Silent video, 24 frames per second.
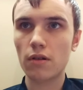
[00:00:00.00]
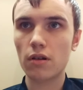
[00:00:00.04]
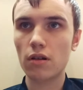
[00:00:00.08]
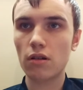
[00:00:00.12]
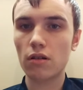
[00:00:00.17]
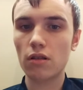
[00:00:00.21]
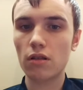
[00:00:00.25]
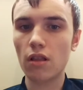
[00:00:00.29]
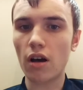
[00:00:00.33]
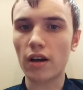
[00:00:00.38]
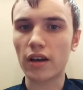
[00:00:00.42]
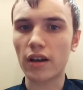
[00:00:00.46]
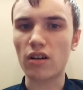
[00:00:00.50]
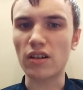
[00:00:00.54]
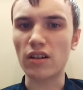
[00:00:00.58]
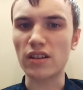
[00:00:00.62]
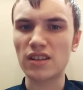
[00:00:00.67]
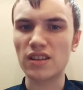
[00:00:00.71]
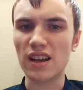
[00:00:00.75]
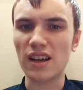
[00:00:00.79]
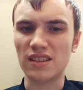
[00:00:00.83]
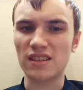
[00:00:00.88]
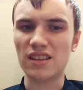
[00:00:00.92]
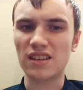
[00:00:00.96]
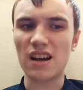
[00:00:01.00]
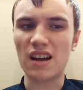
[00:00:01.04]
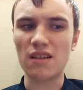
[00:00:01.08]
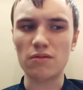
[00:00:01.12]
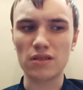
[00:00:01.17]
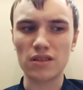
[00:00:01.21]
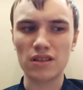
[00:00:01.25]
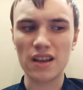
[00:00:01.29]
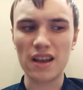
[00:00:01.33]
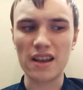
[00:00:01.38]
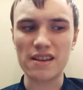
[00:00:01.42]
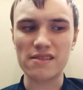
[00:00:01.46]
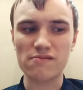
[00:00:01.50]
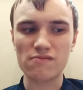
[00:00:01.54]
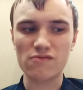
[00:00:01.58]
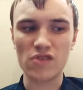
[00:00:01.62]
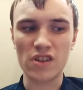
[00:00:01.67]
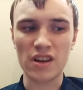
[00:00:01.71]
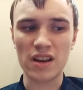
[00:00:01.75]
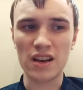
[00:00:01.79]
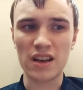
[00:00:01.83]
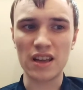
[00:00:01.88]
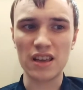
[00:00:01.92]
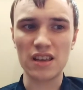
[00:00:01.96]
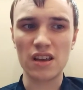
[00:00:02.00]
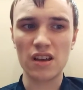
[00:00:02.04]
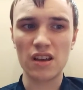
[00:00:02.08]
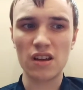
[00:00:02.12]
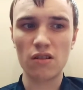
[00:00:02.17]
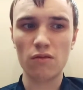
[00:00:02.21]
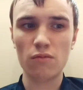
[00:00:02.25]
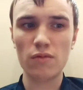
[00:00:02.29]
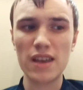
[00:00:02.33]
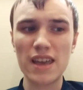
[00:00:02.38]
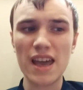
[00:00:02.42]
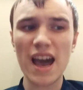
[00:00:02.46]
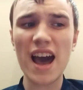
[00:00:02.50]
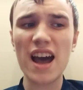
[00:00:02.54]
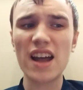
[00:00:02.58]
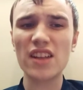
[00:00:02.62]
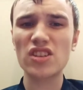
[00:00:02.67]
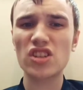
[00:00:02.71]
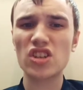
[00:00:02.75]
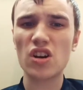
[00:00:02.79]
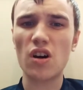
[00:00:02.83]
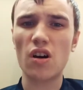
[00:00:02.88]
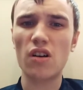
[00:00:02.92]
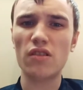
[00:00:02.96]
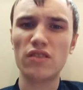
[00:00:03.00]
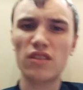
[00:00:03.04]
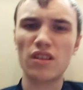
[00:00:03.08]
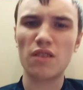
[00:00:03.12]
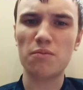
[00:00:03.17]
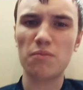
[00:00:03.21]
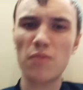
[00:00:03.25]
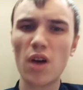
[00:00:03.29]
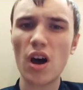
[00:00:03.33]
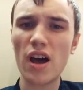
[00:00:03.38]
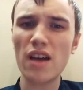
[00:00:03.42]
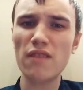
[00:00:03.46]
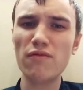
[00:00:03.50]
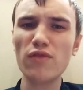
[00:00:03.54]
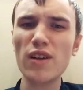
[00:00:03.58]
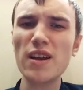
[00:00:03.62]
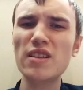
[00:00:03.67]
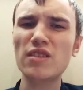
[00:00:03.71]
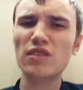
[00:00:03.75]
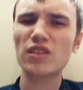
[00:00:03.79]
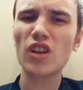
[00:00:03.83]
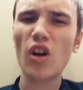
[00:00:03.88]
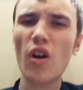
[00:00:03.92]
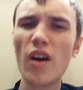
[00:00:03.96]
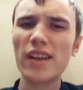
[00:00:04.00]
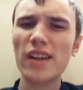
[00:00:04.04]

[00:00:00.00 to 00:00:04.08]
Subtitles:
like I said, that was it, really. We had chances, but if we started